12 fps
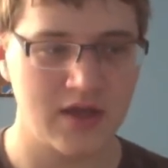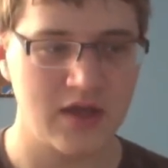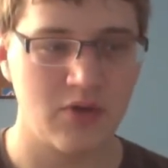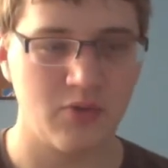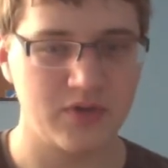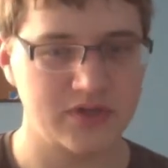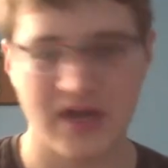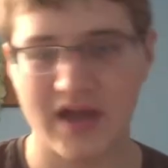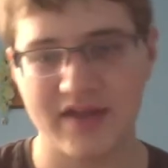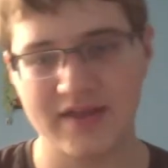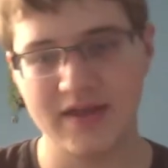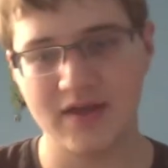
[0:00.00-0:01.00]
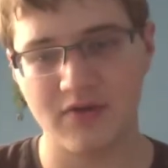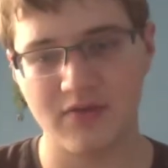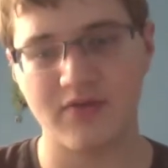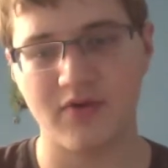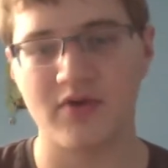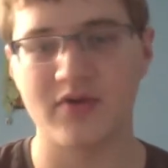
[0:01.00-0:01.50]
which I think overall
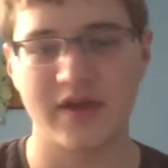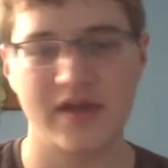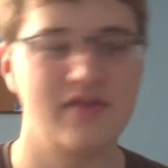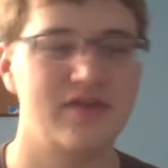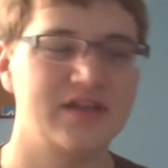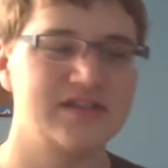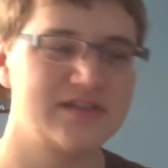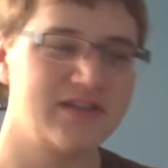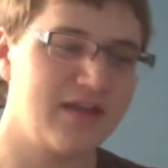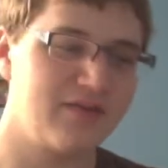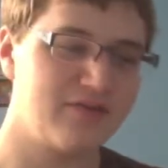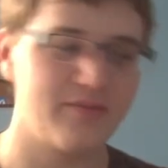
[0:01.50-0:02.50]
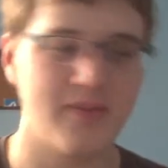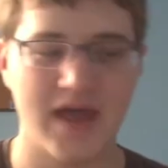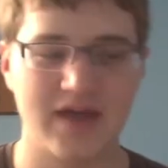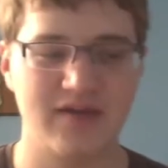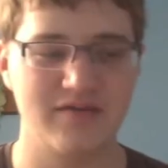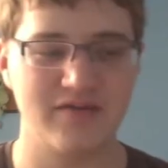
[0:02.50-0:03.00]
it is. I just think it's a bad
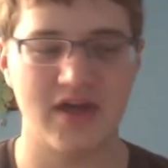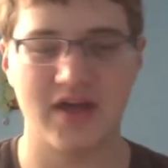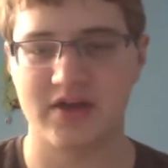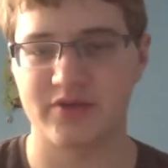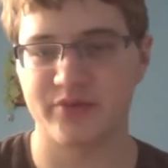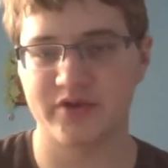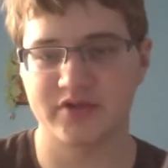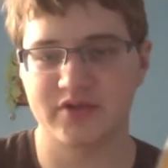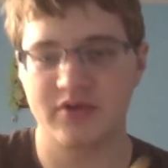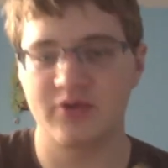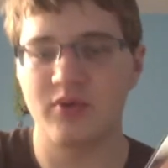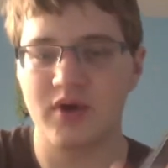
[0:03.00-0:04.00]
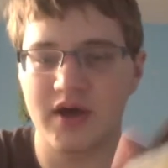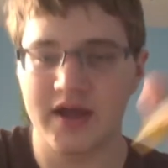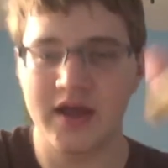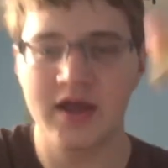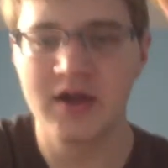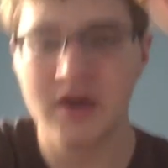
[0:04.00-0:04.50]
design, and I'm going to show you why.
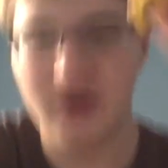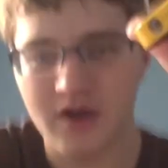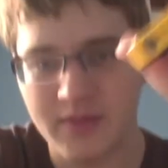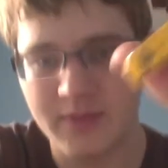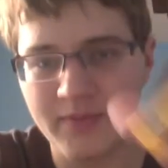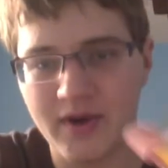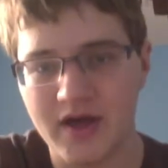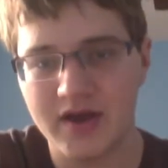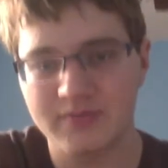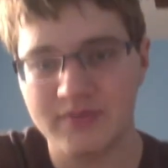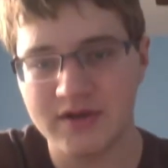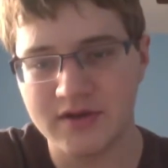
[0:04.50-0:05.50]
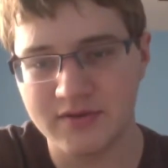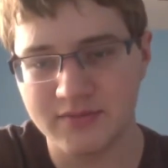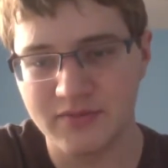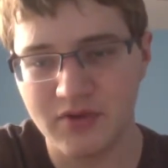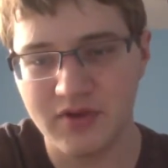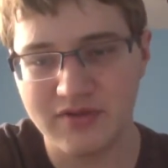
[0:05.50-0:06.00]
On the bottom here, you
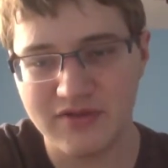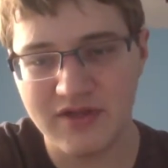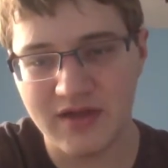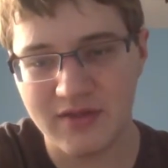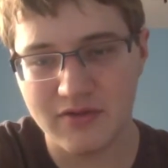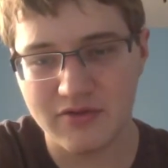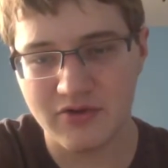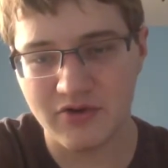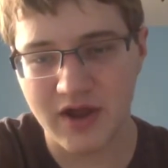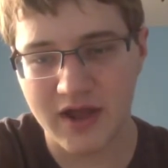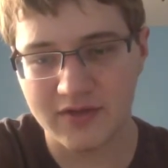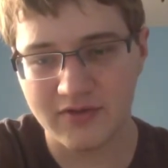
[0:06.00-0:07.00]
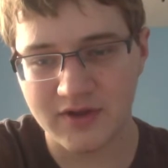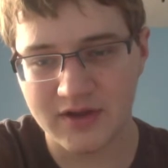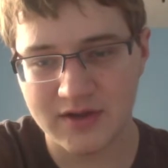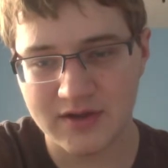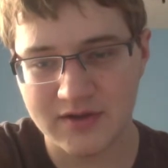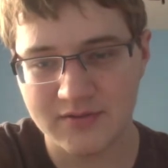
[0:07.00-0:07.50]
can see how this cracked right
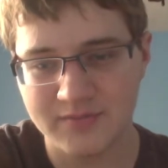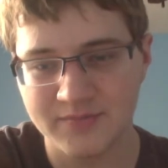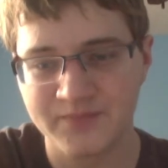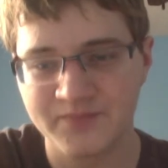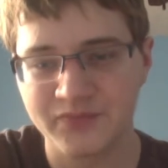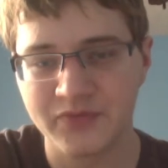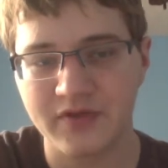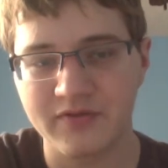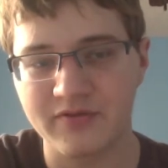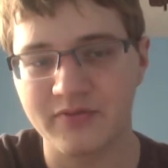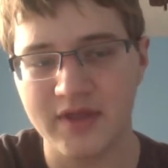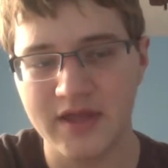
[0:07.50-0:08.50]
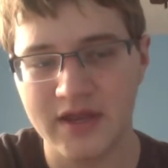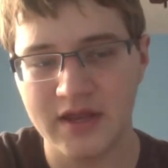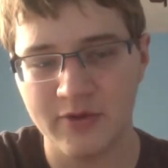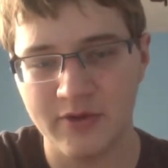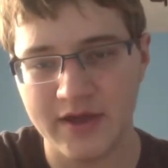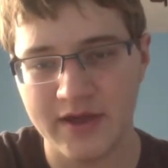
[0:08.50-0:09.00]
here, for me
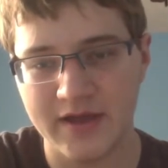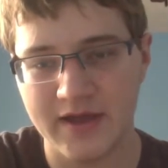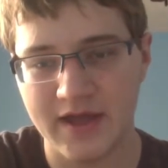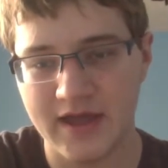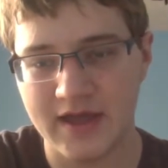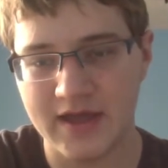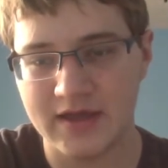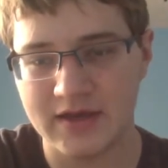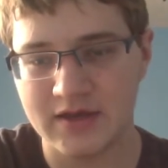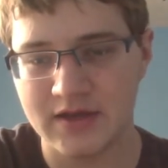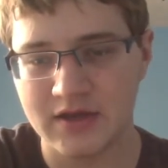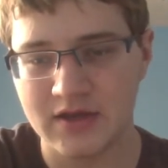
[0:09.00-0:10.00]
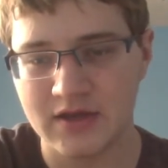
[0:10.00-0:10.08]
anyway, and